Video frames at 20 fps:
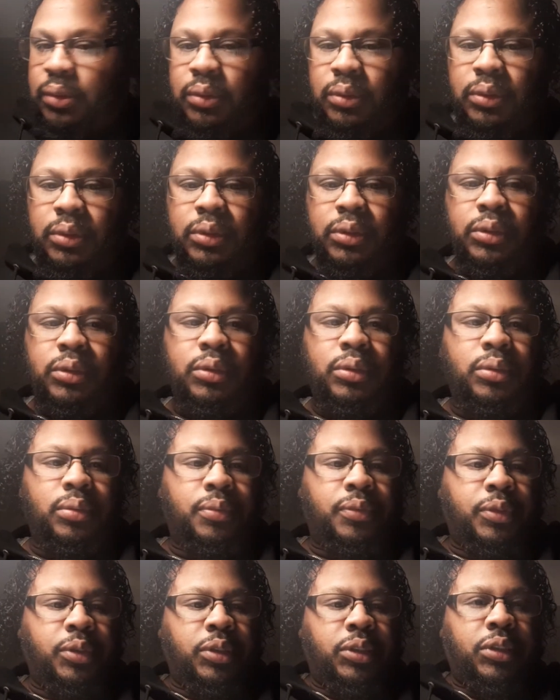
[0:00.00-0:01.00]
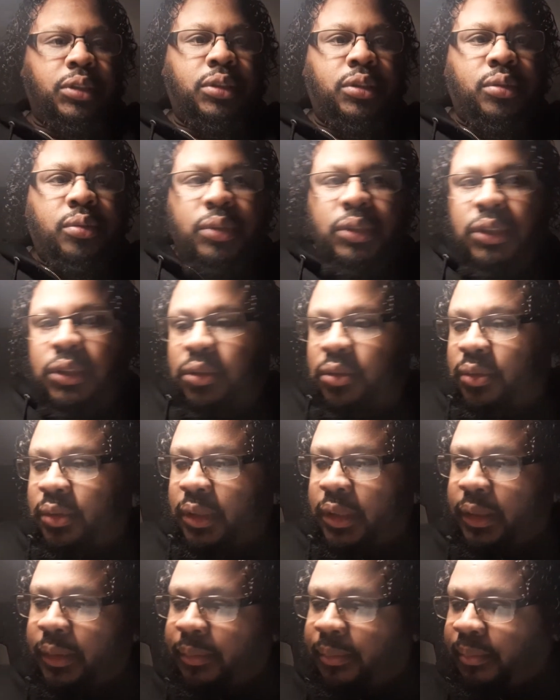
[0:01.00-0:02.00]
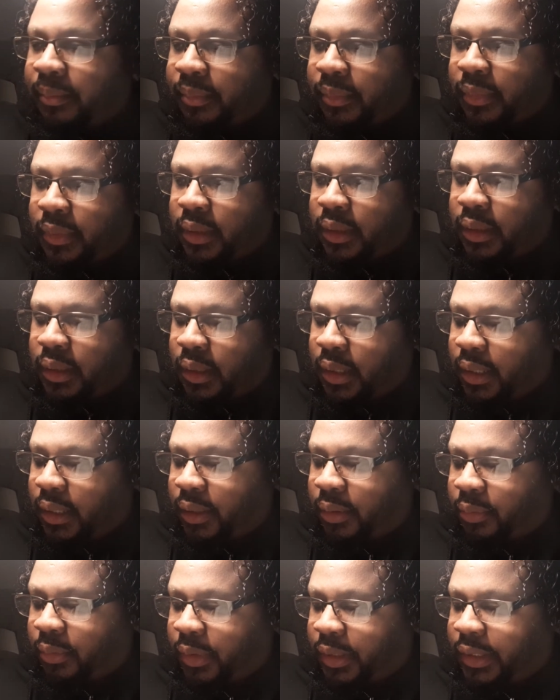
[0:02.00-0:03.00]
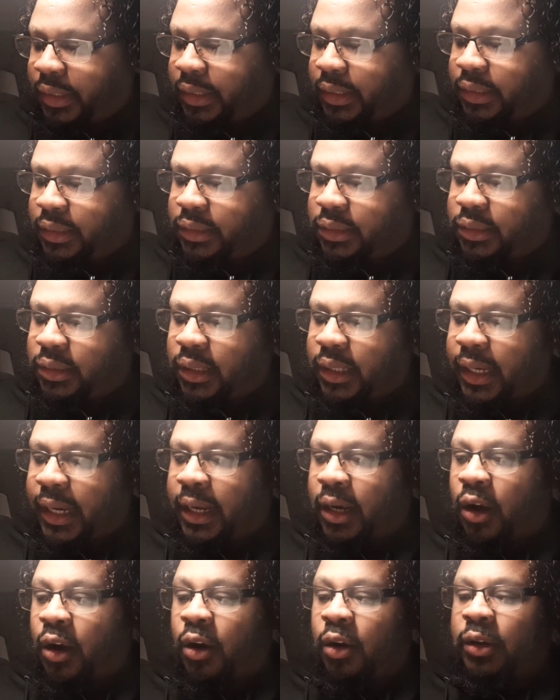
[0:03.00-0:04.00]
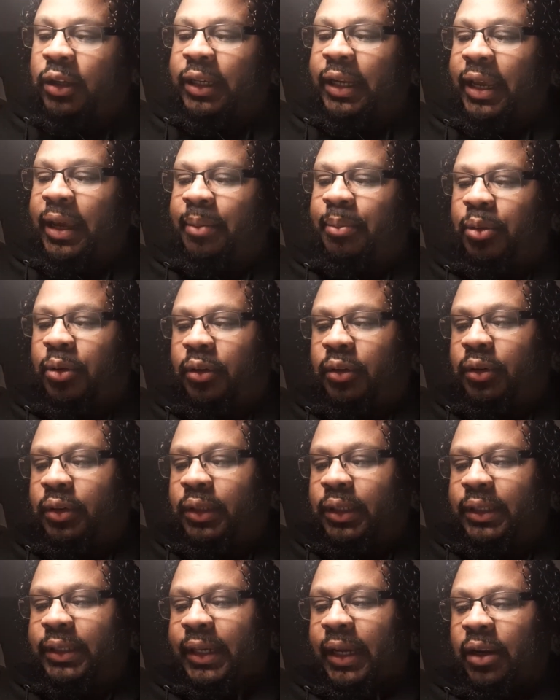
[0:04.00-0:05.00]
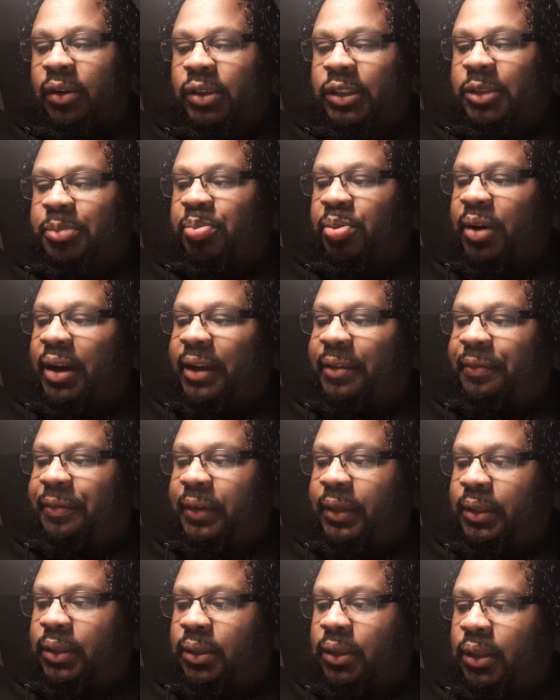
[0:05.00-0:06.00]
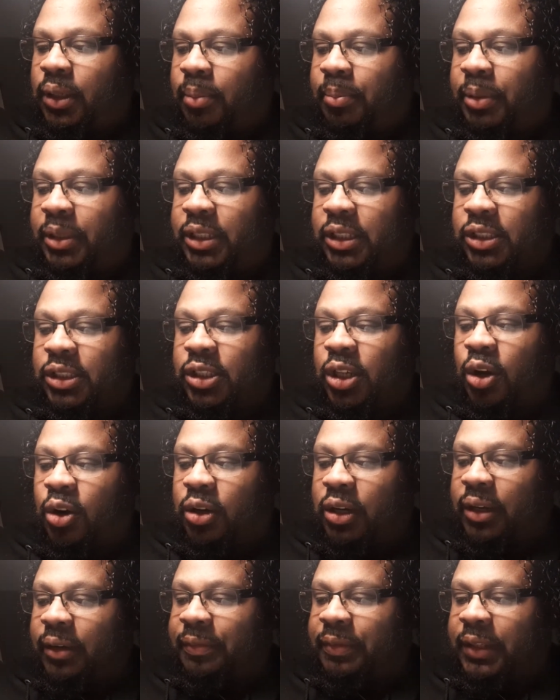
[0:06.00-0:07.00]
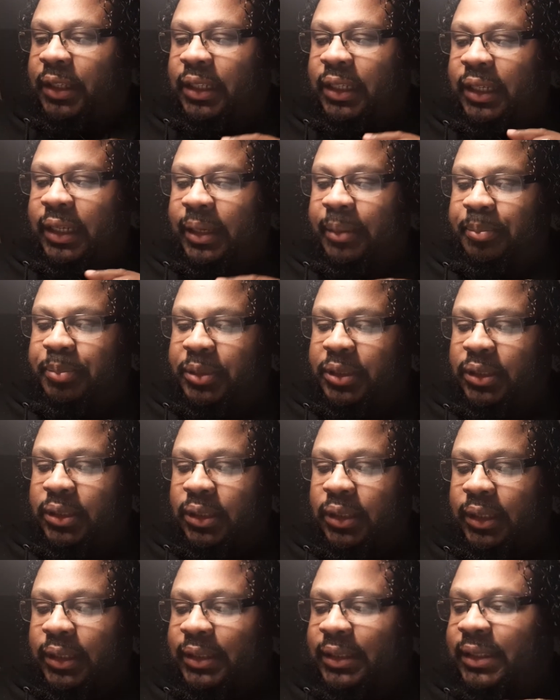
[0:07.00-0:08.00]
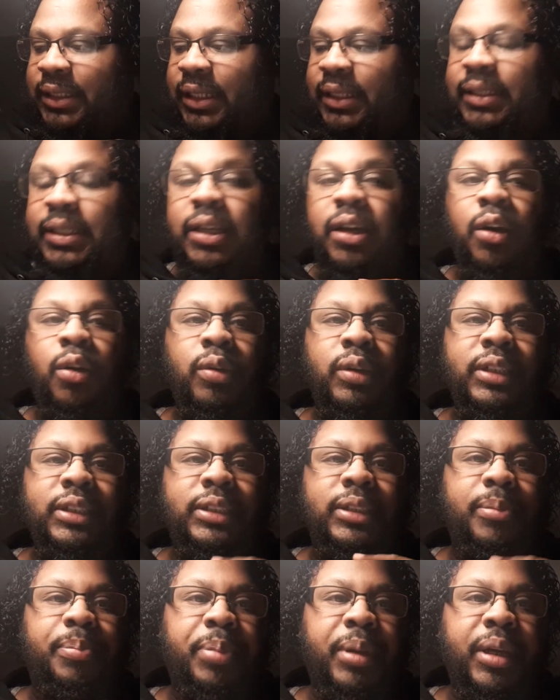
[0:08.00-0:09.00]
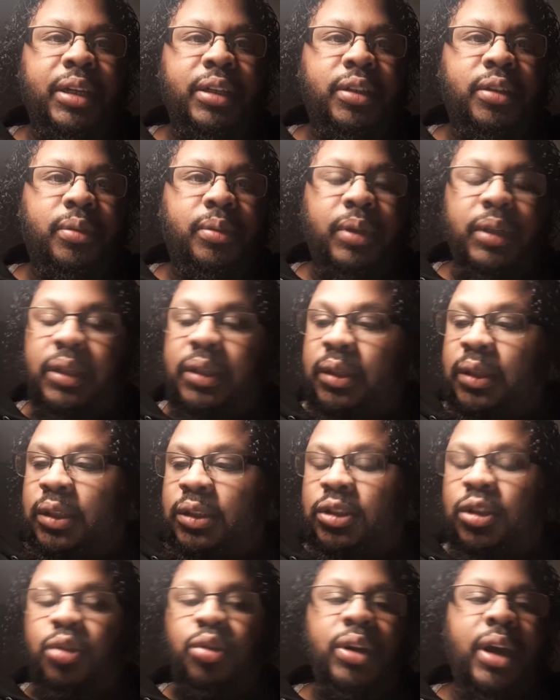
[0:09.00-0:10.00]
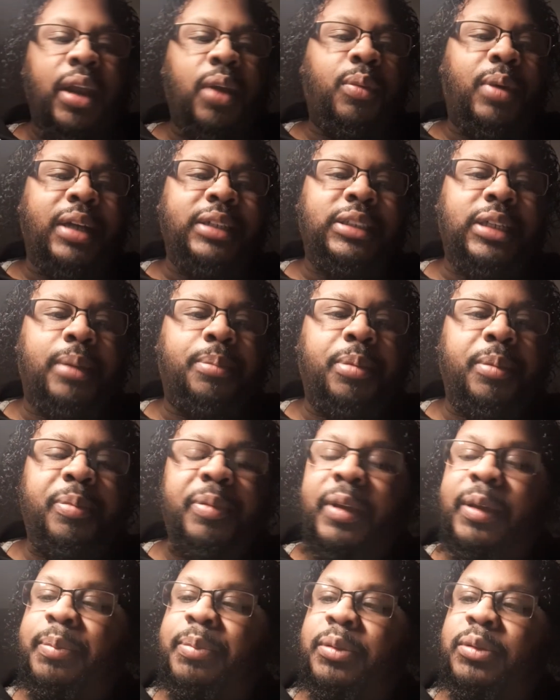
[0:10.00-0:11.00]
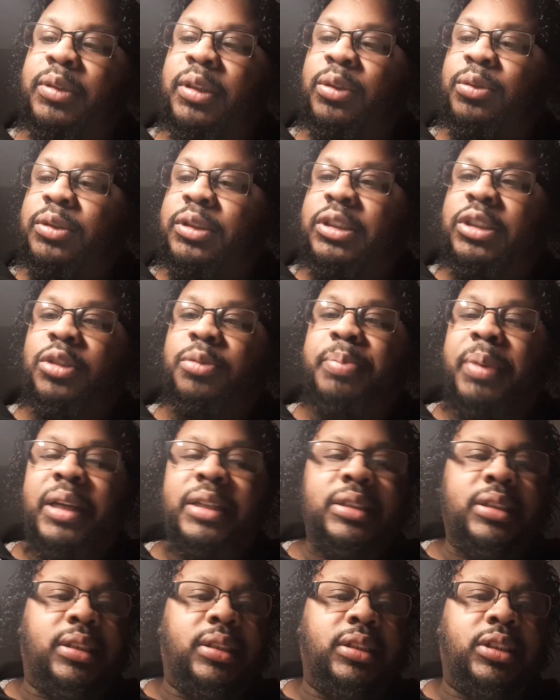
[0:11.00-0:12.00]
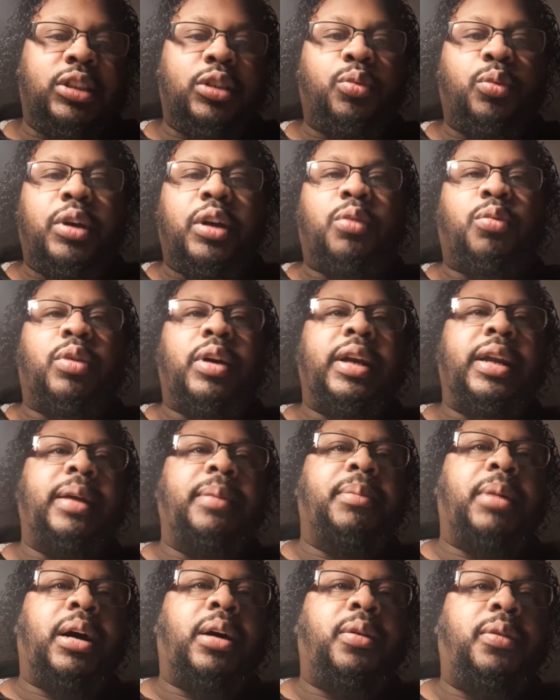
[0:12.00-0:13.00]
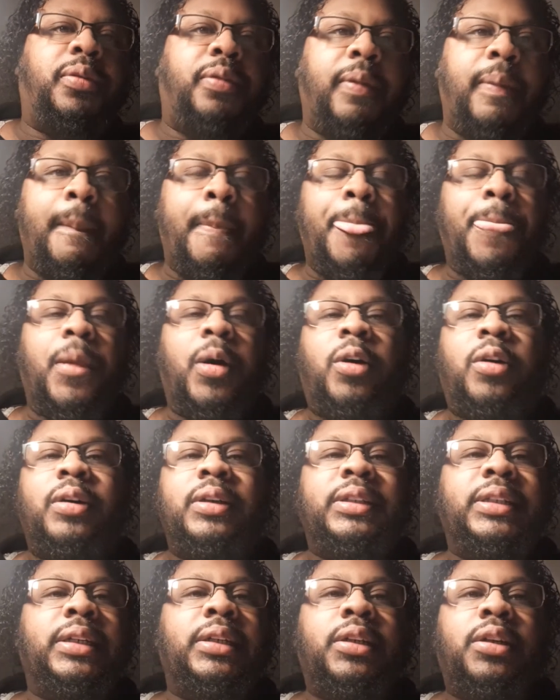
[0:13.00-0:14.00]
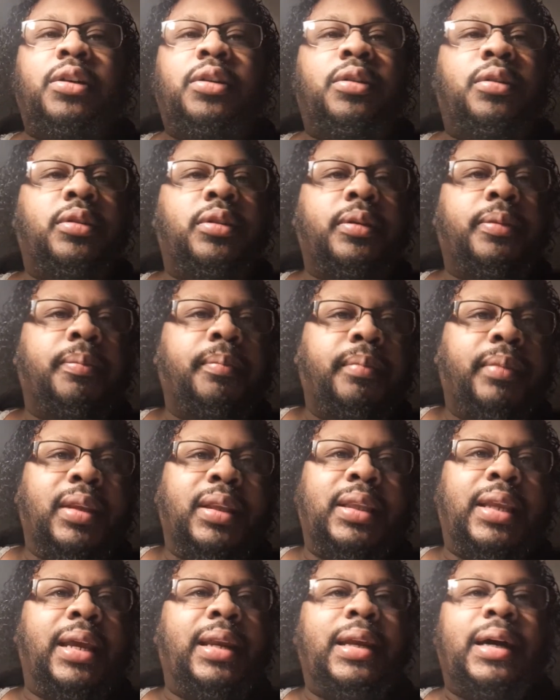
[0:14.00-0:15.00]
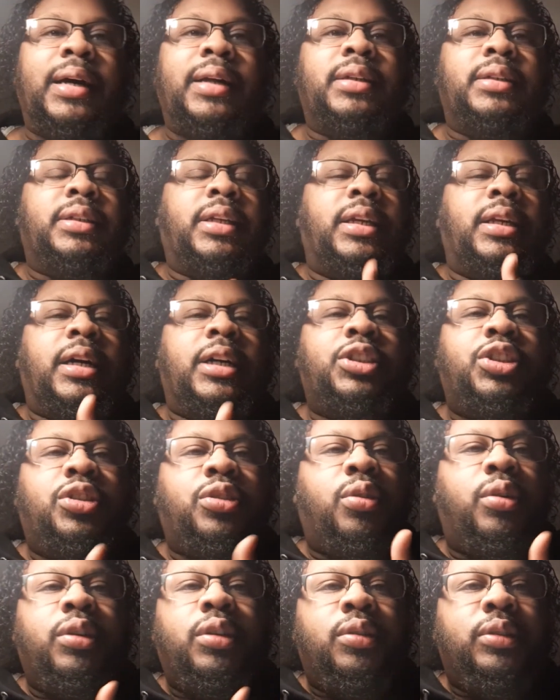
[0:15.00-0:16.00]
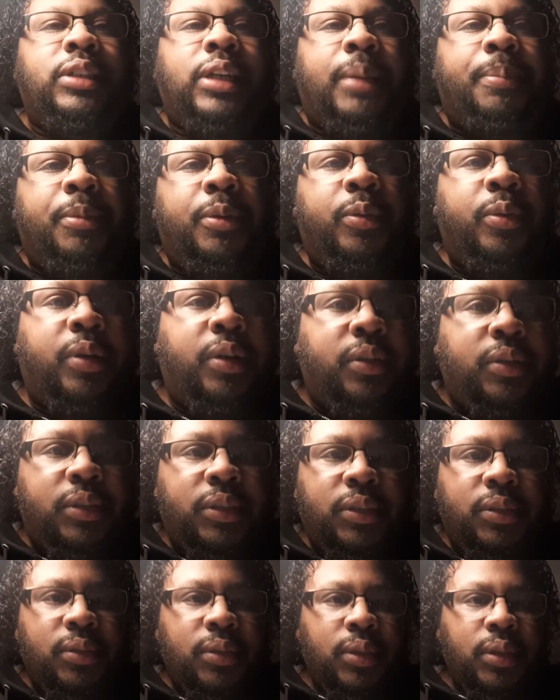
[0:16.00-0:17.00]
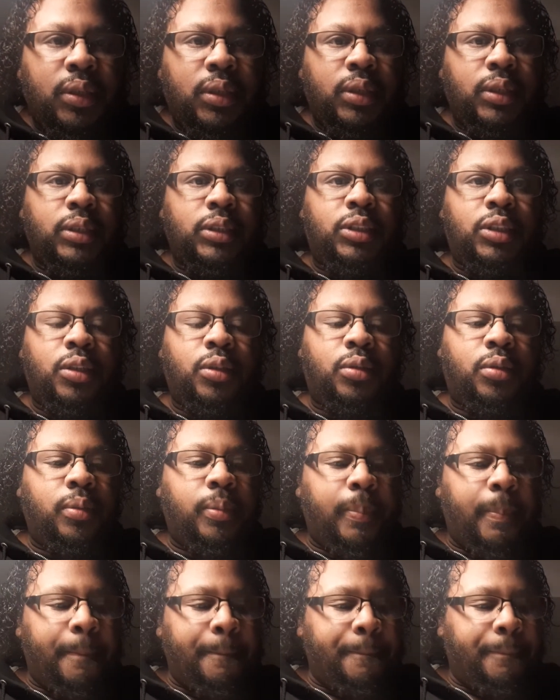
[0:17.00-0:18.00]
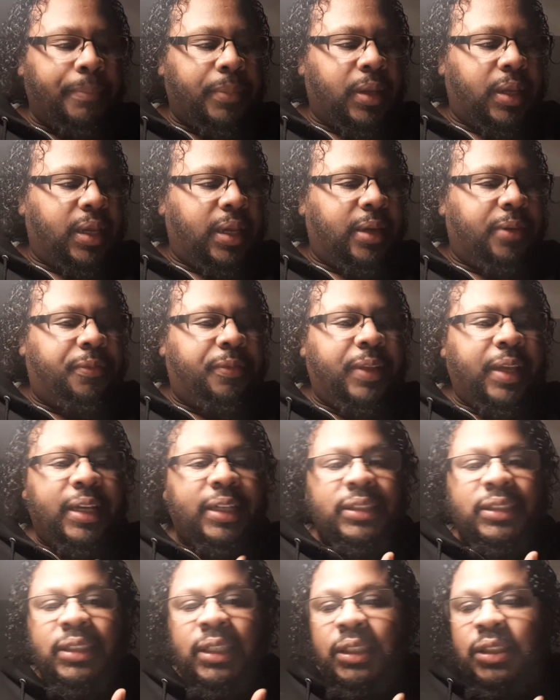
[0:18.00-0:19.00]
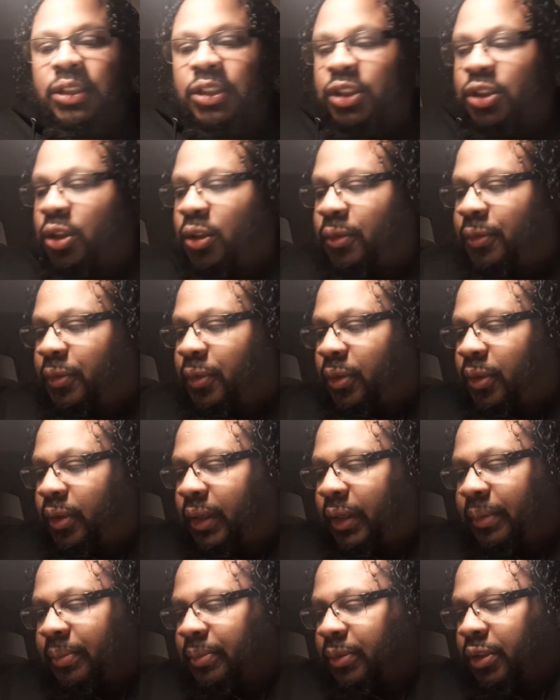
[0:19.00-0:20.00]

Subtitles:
14:23, and it reads, "In all labor there is profit, but the talk of the lips tended only to penury." So you got to watch out for people who just basically just want to run their mouth all day long. They not showing no type of works. So if there's nothing to show for it,